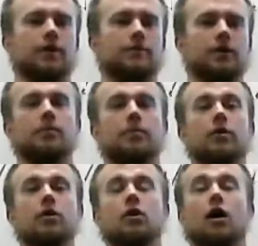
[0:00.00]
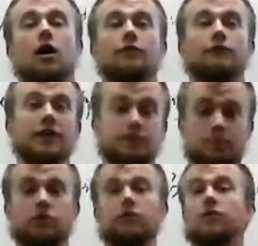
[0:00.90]
number on
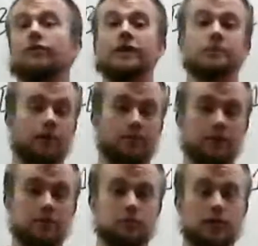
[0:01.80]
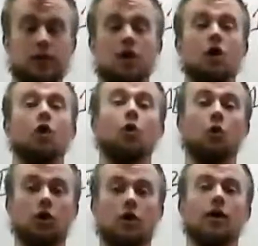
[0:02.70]
Facebook, you can Facebook message me,
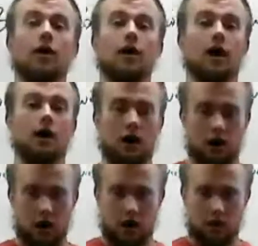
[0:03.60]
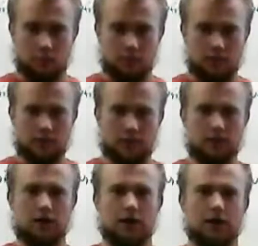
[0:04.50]
or on one of these things
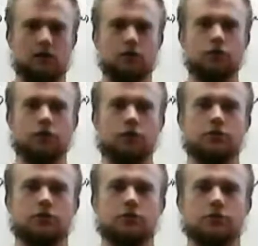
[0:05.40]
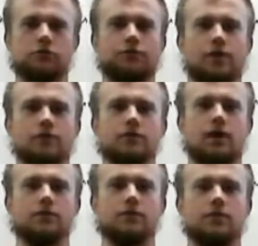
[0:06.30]
here. I know Shalene's the only one so far that's got
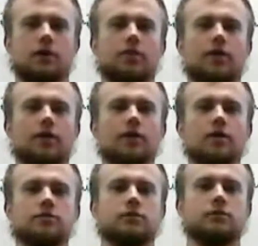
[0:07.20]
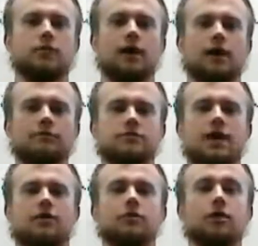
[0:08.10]
something on there telling me that I have
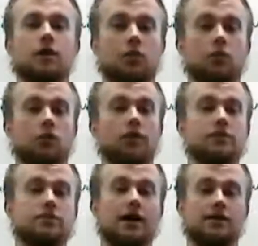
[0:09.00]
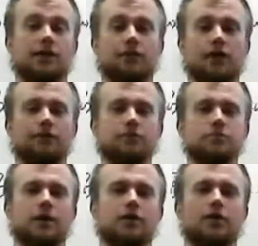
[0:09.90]
sound. On one of these sides, I forget if it's
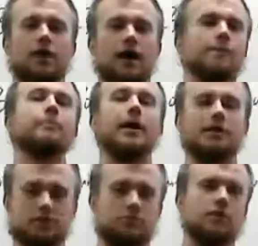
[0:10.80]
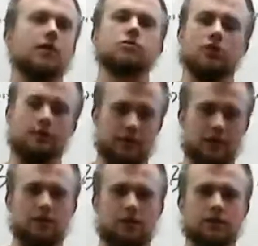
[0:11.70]
mirrored or not. I bet you it's mirrored, so I think
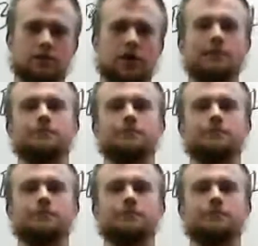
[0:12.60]
it's on this side.